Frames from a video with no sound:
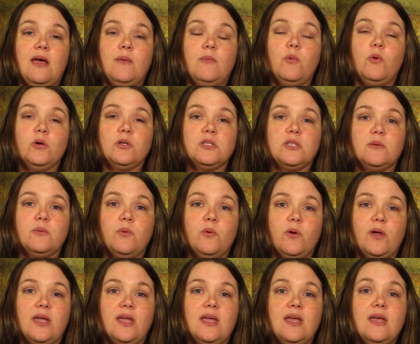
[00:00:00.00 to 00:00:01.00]
more to the
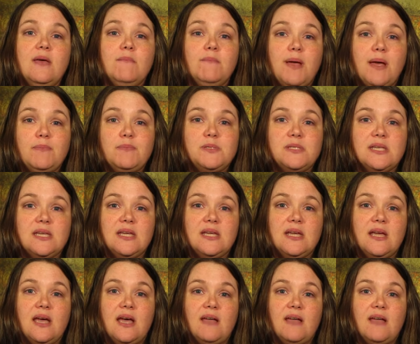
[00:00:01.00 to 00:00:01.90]
point, Pepsi.